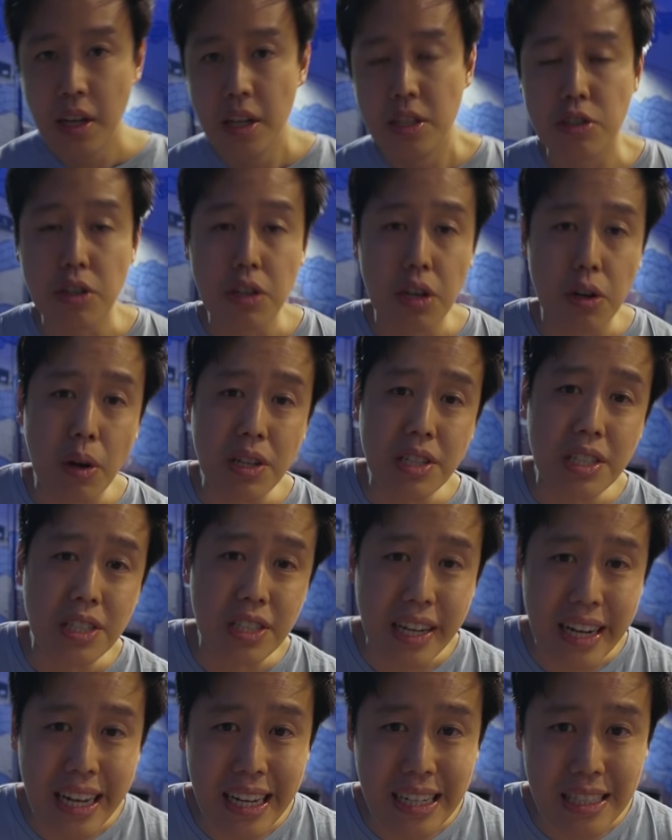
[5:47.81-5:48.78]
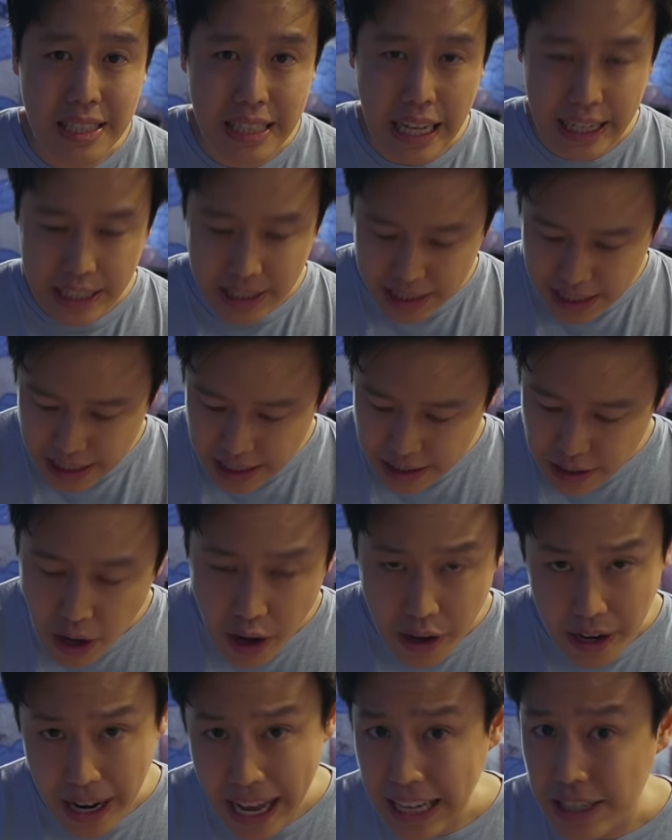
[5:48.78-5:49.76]
So the roti canai is actually
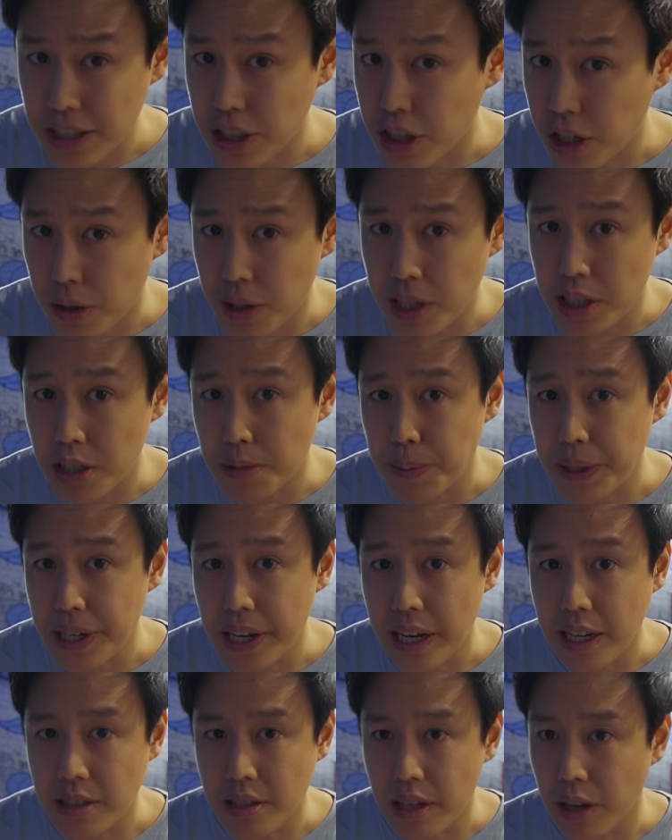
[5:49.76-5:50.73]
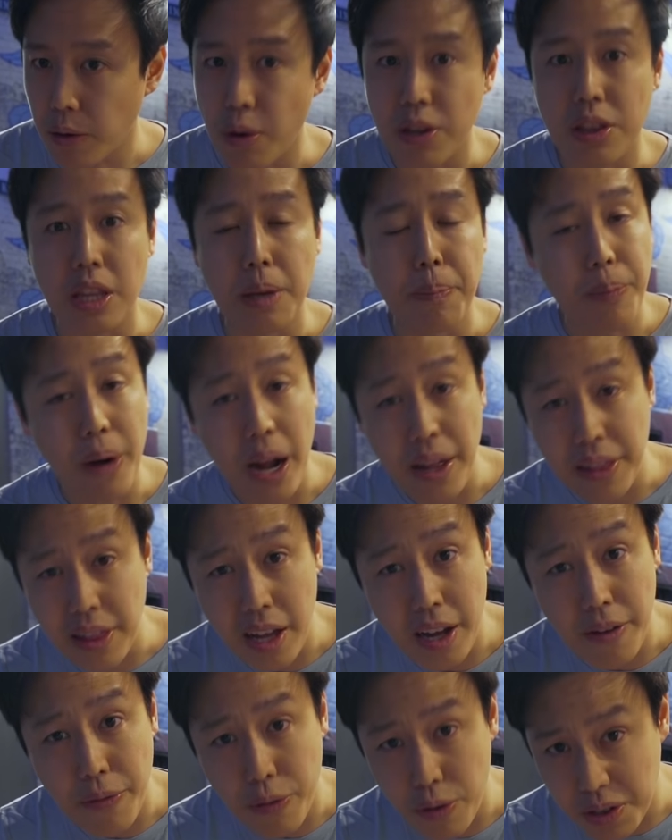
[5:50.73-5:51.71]
not as crispy as a roti
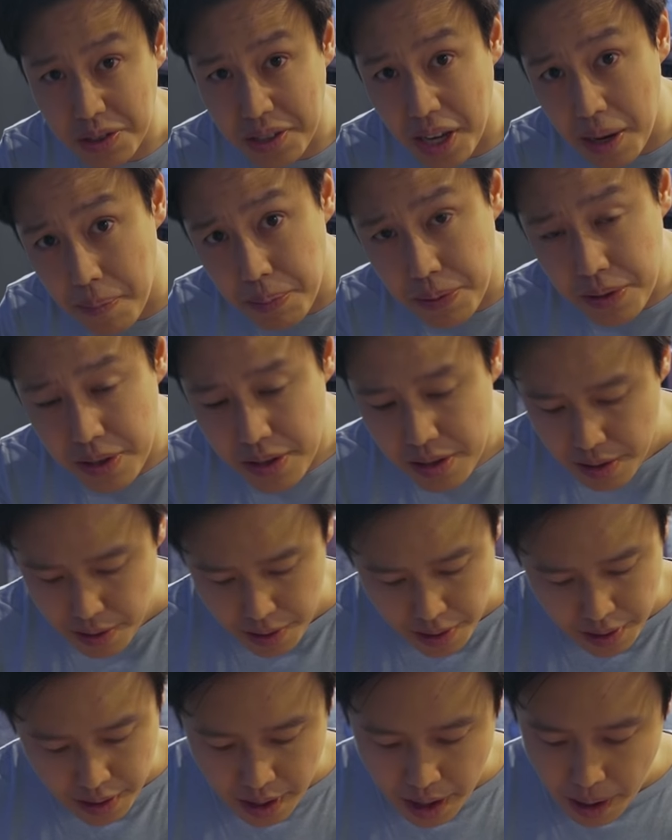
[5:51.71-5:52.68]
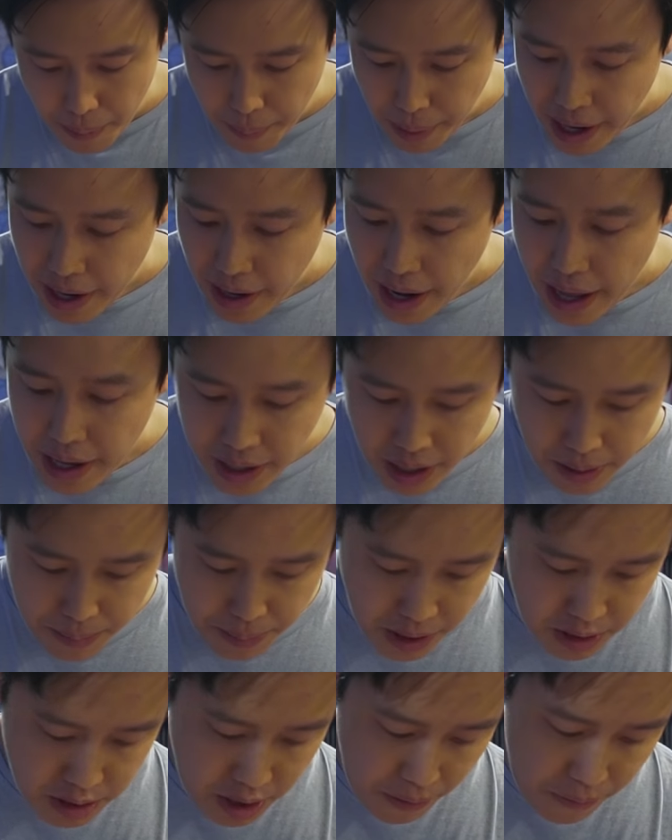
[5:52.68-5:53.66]
prata, for example. But I like it
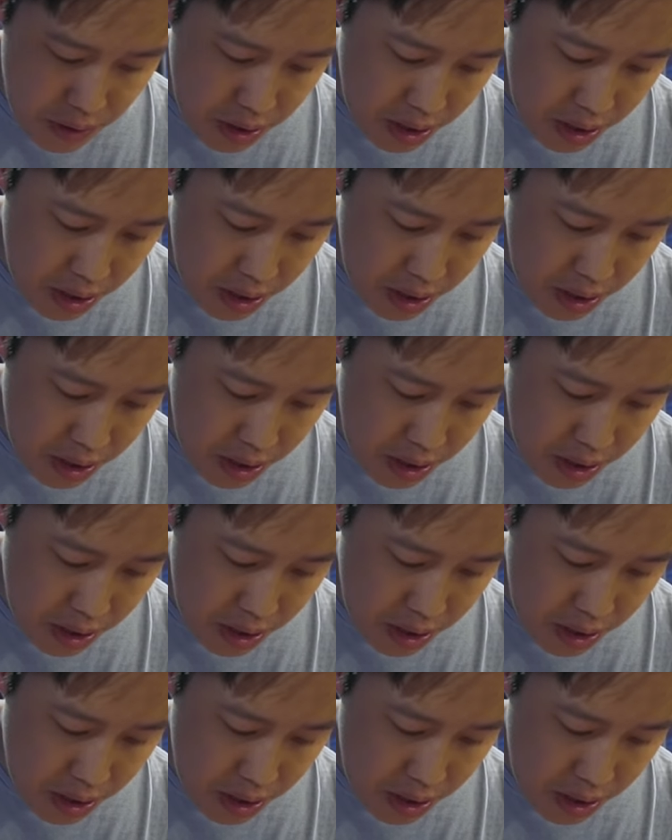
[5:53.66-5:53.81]
because if you